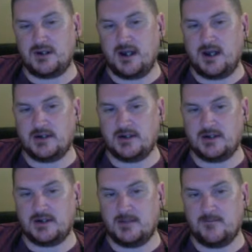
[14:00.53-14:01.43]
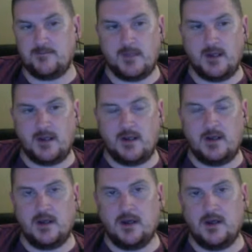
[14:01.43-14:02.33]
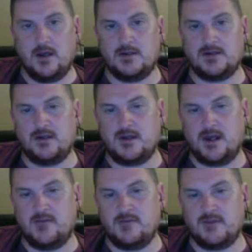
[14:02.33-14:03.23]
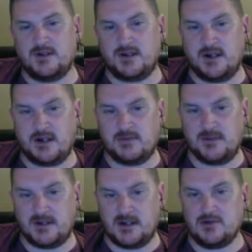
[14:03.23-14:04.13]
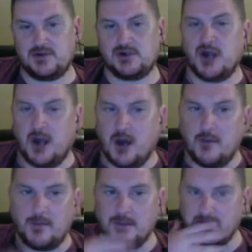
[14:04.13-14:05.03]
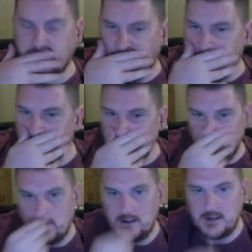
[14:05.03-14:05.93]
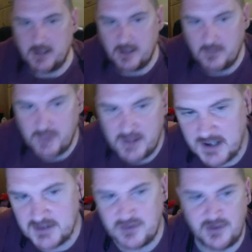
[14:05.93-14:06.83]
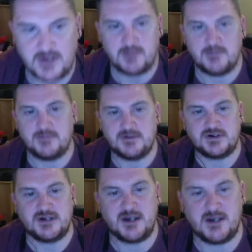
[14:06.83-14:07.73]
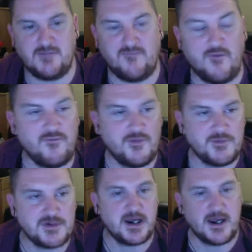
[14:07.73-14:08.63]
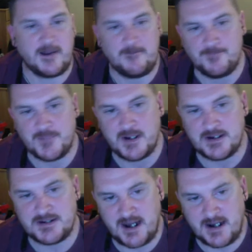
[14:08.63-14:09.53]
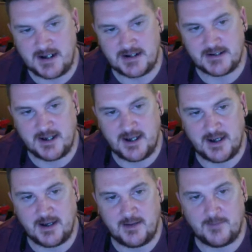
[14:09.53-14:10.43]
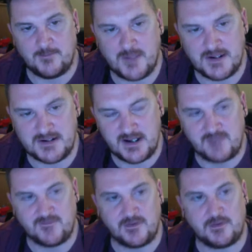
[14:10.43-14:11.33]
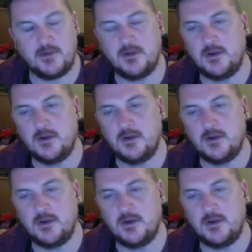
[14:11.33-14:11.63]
does. So I'm going to give him 6. But he did look sharp, I must say. He has got just didn't fall for him today. Salah gets a 7.